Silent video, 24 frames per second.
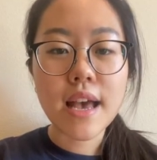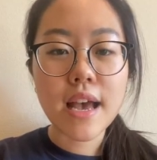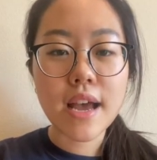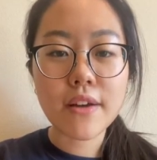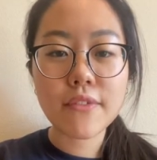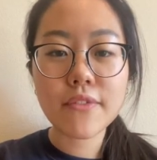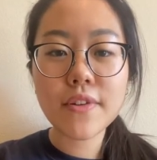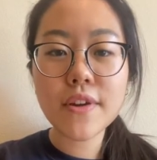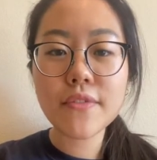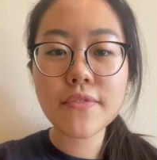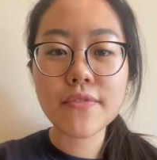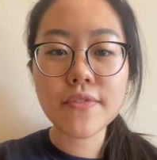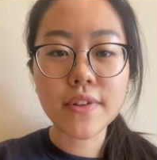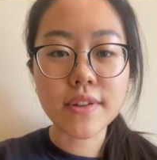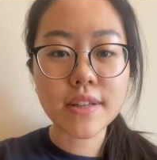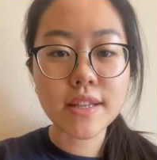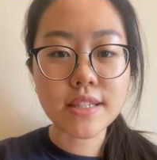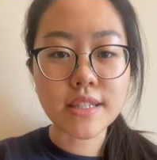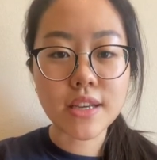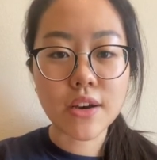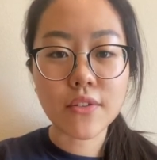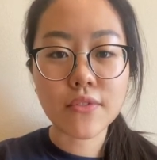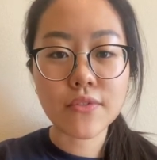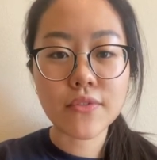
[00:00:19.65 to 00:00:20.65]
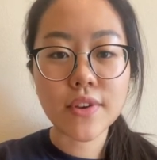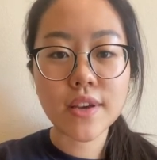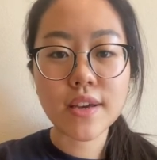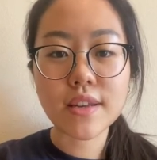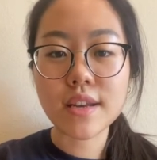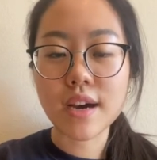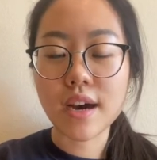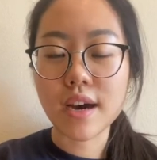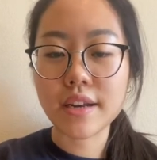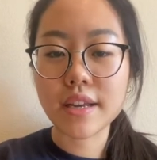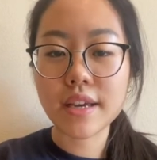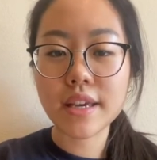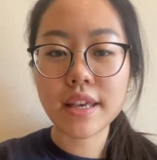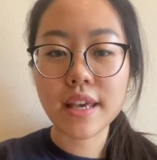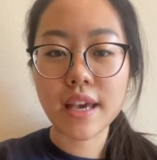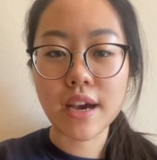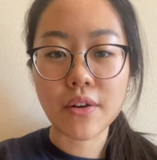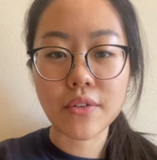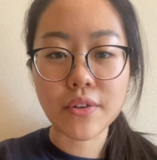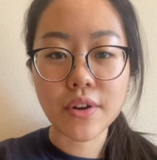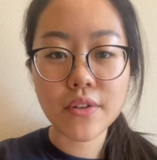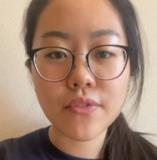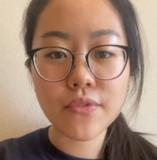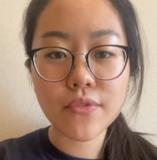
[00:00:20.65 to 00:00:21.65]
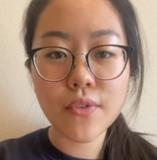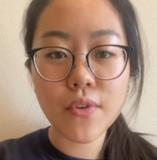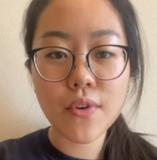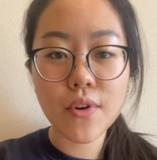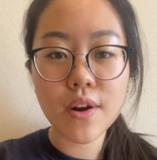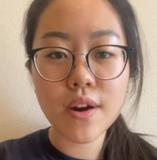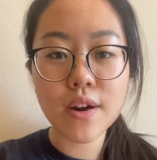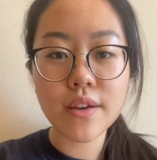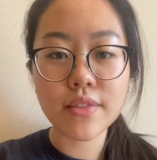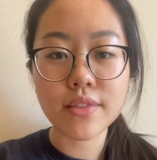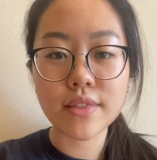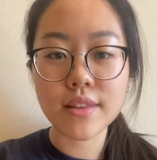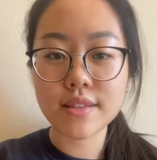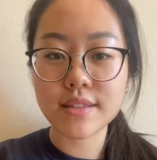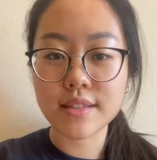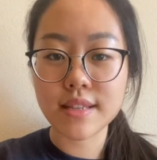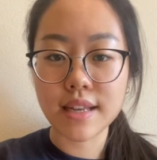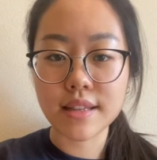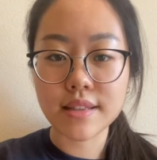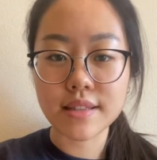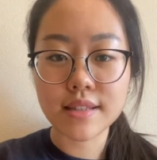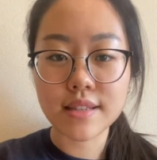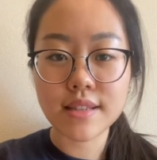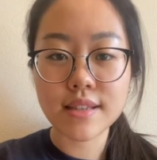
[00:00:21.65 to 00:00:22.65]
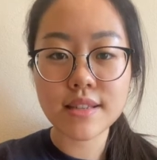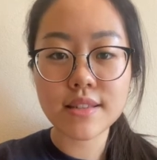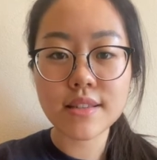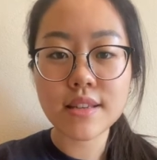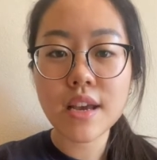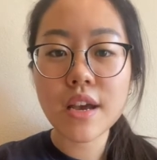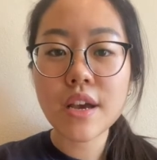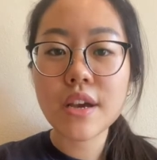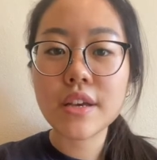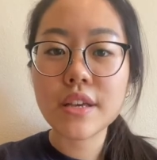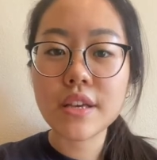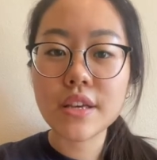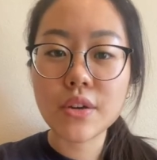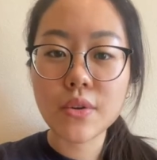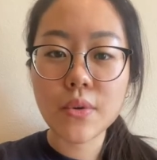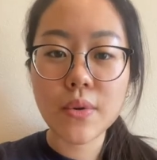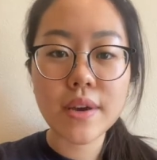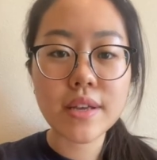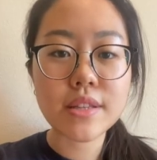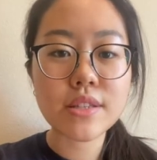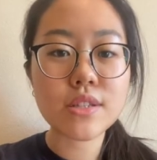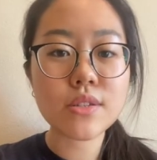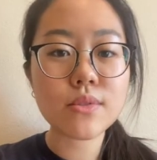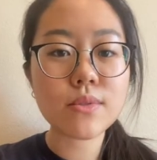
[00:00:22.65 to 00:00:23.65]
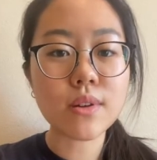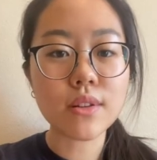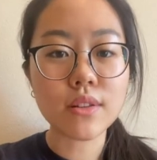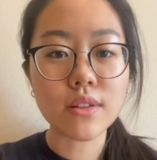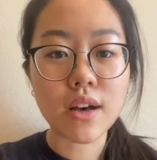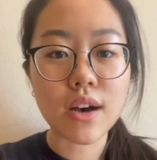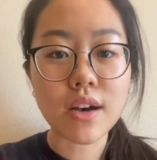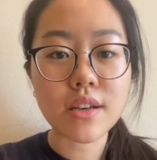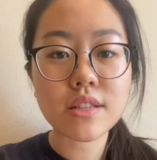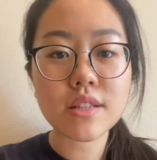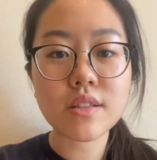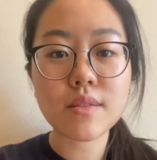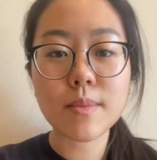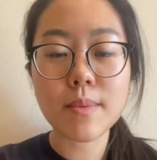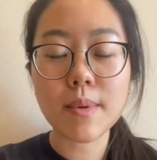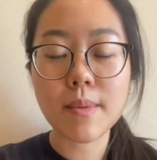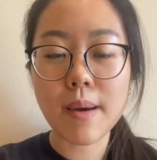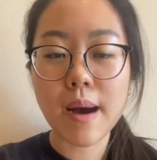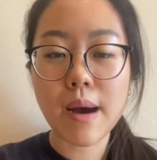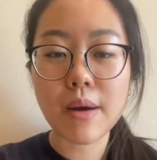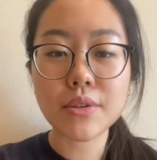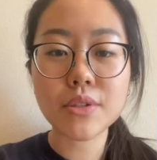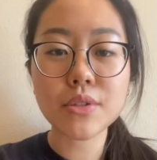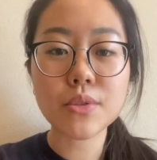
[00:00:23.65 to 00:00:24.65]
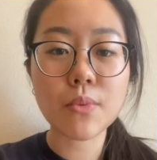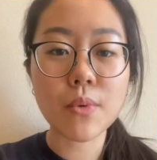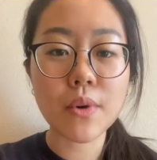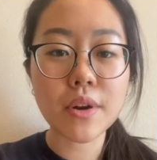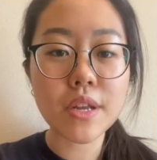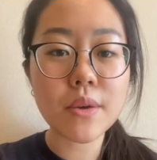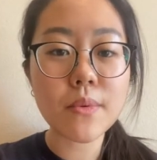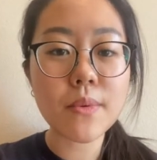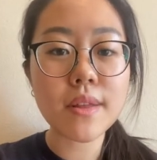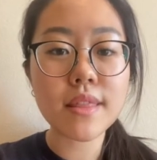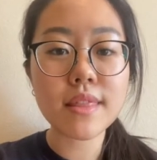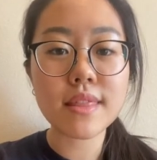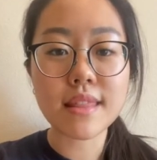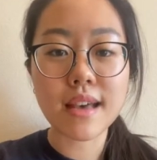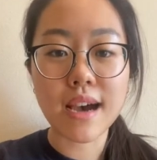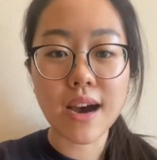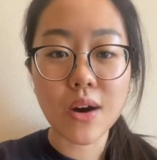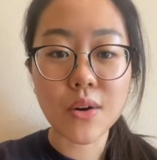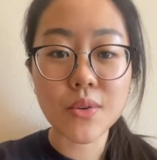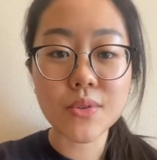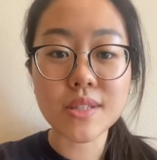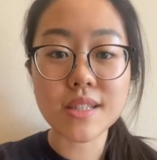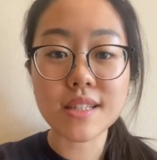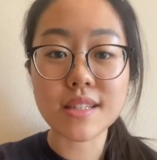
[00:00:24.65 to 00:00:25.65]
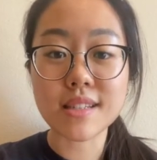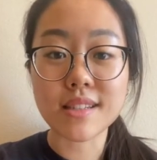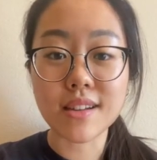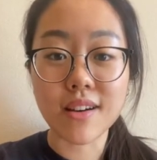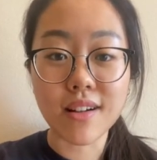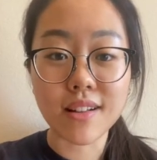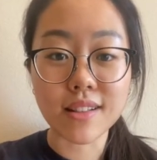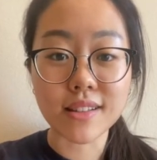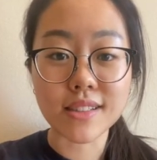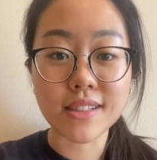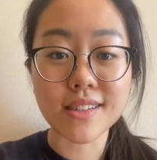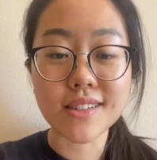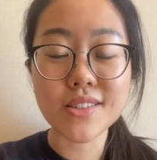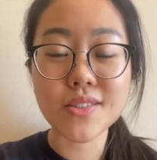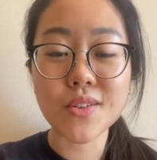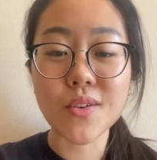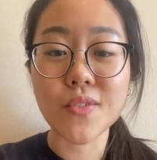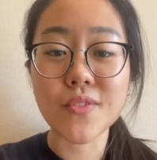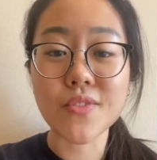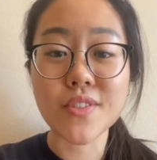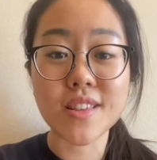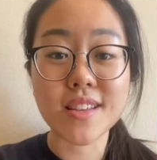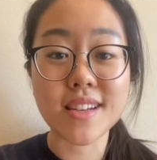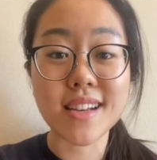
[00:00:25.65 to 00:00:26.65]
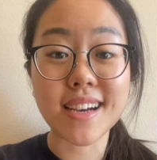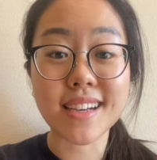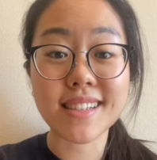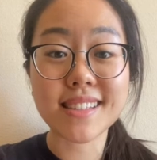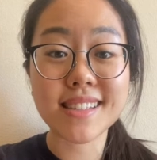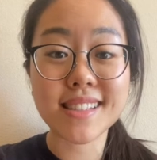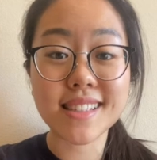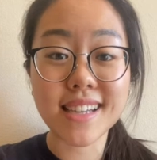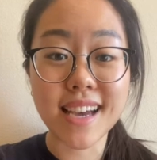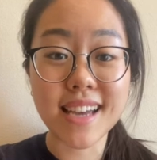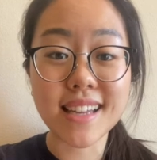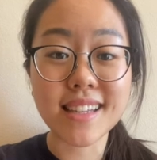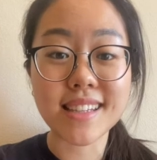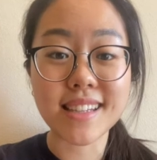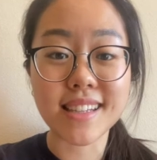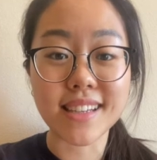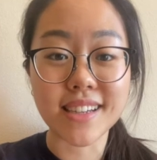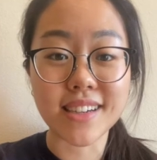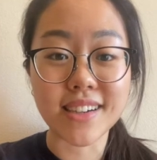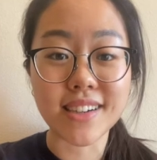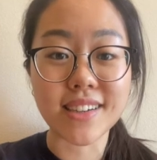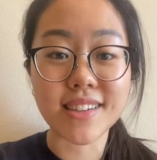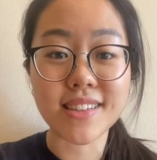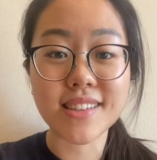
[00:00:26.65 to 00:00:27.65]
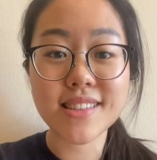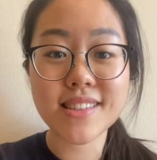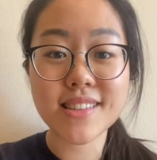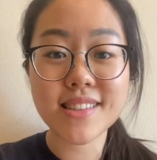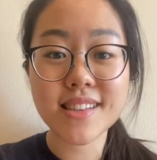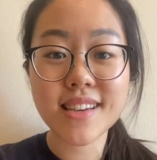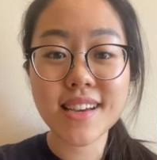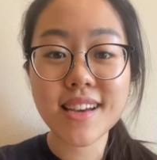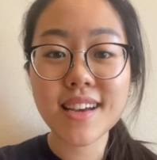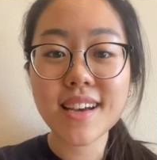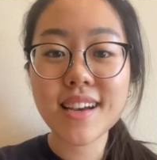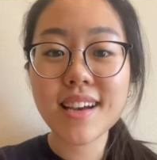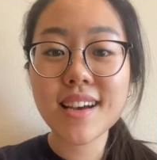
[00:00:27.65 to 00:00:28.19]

Every Philadelphian unaccounted for in the census equates to a loss of about $21,000 over the next 10 years.